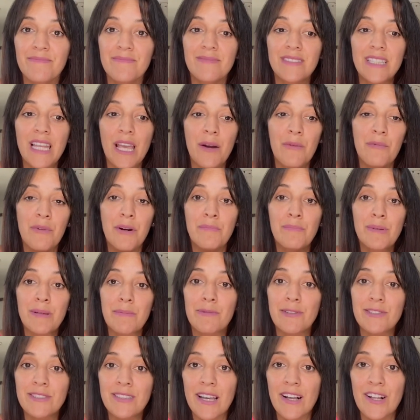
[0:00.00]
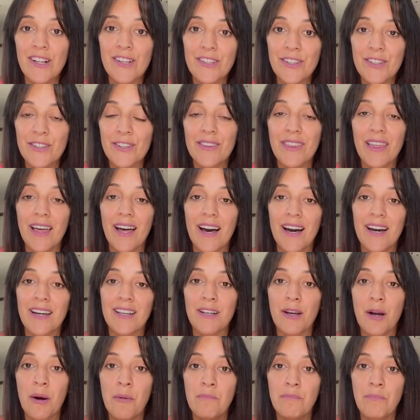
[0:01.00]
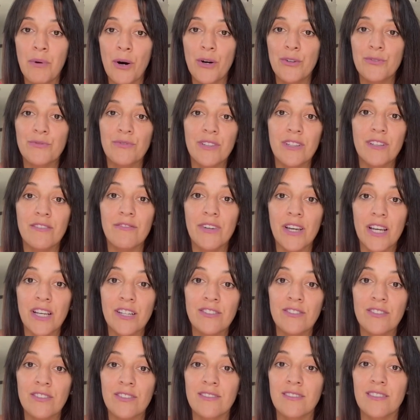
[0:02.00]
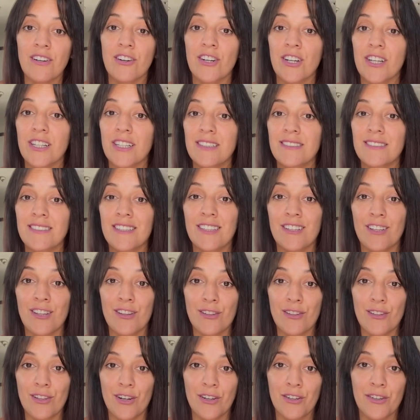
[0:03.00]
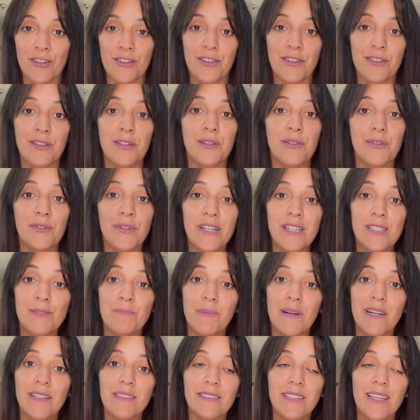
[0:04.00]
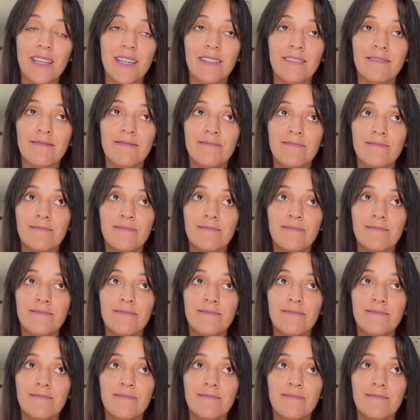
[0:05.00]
when people tell you that boat renovations are going to take longer than you're expecting,